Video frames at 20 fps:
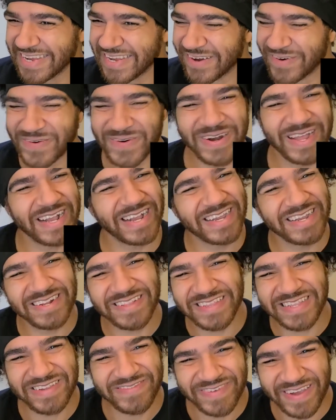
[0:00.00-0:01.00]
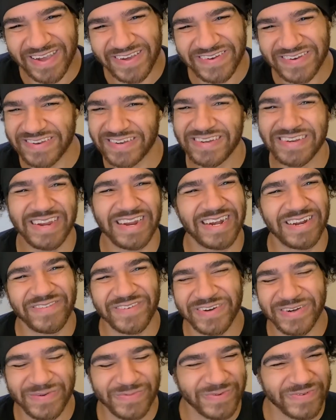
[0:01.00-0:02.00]
we're not gonna leave out
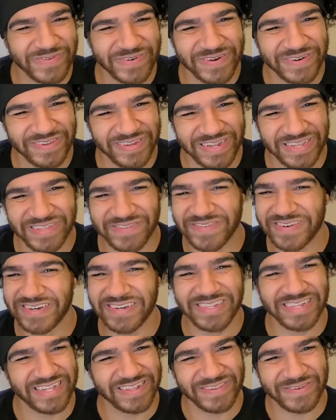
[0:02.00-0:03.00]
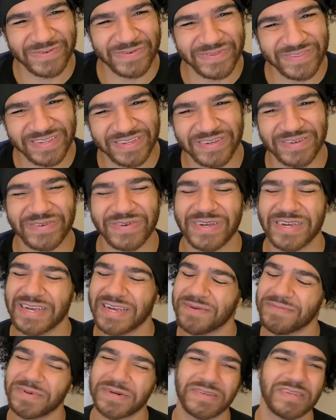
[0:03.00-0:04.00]
anyone who prefers television. That's cool too.
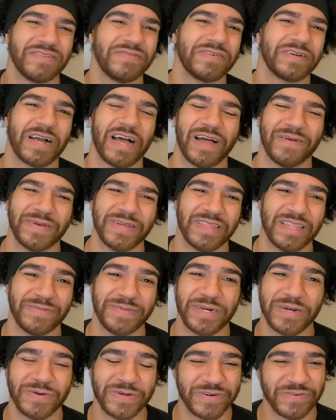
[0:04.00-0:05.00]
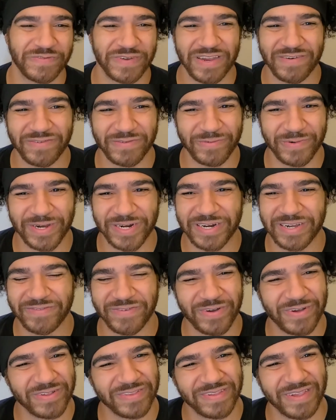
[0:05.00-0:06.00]
But just leave a comment, let me know what your favorite one of
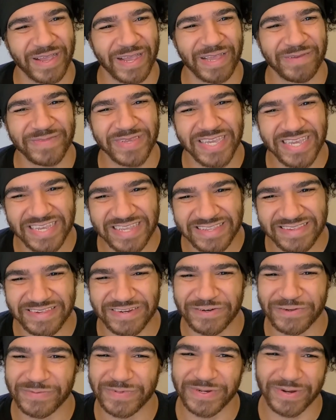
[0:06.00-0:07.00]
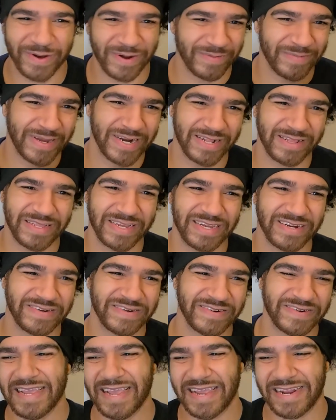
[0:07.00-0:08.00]
all time is, and you'll be automatically
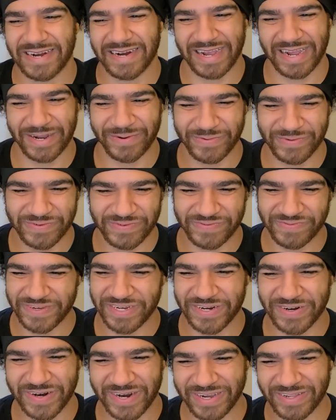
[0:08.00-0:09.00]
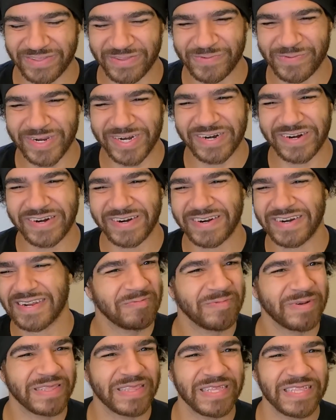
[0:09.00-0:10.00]
entered. And I will figure out the winner
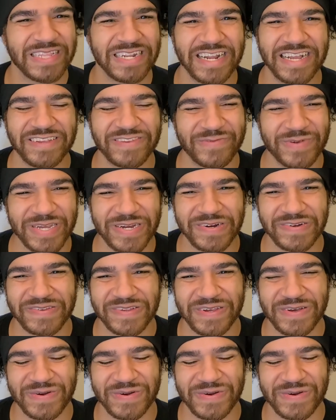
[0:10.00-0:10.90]
within the next week or so,